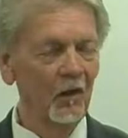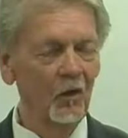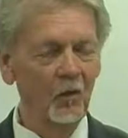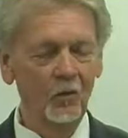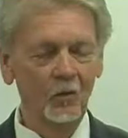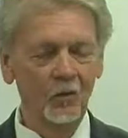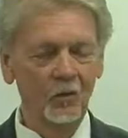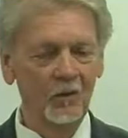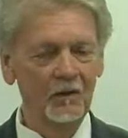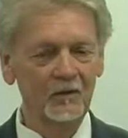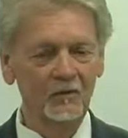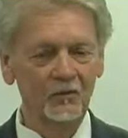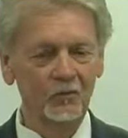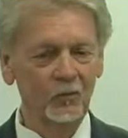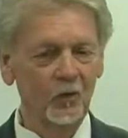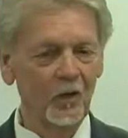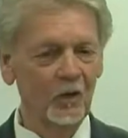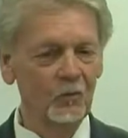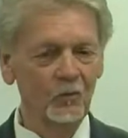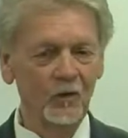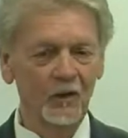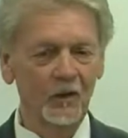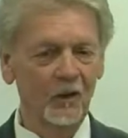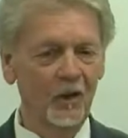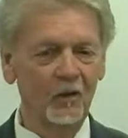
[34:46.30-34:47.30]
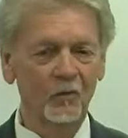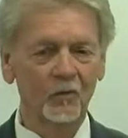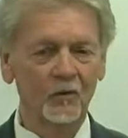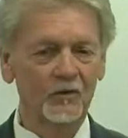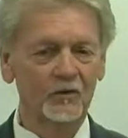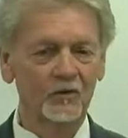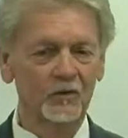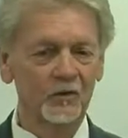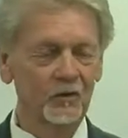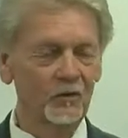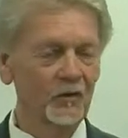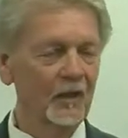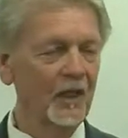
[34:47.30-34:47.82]
Oh, what we
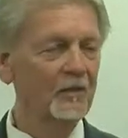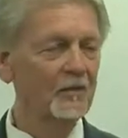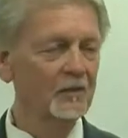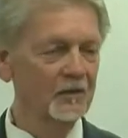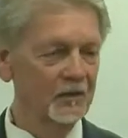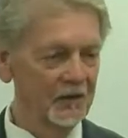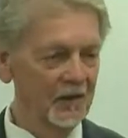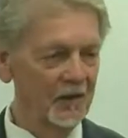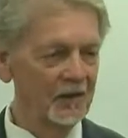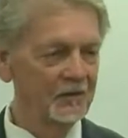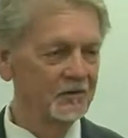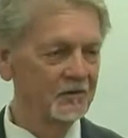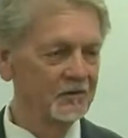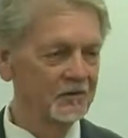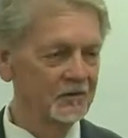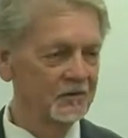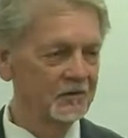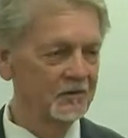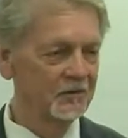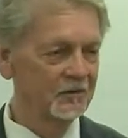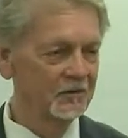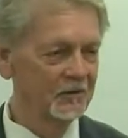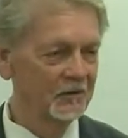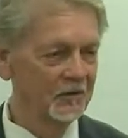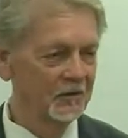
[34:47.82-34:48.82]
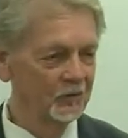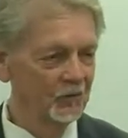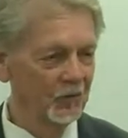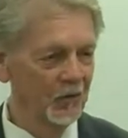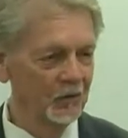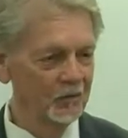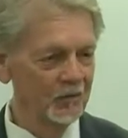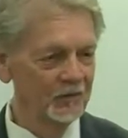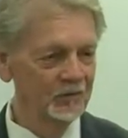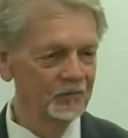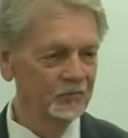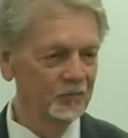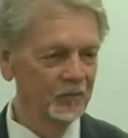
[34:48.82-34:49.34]
always do. That, that's
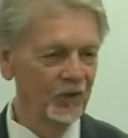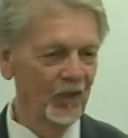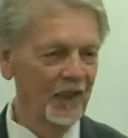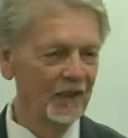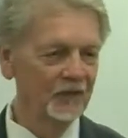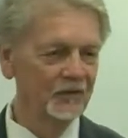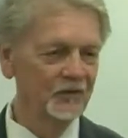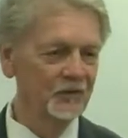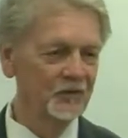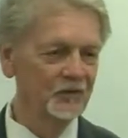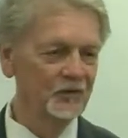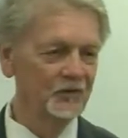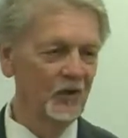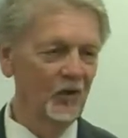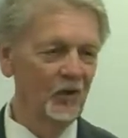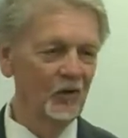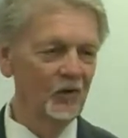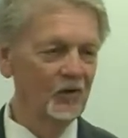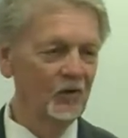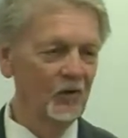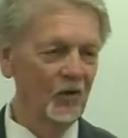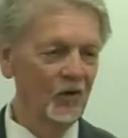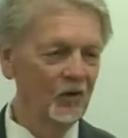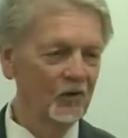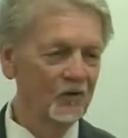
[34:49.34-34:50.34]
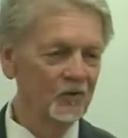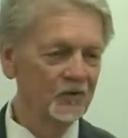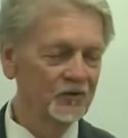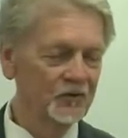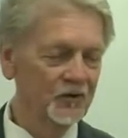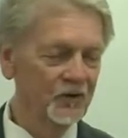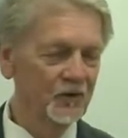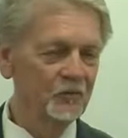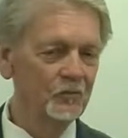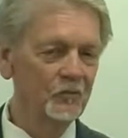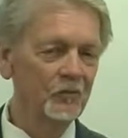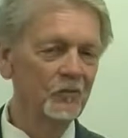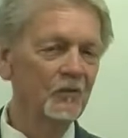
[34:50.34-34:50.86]
what we practice all along.
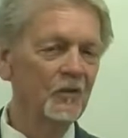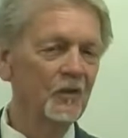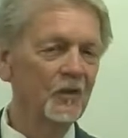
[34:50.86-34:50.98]
So,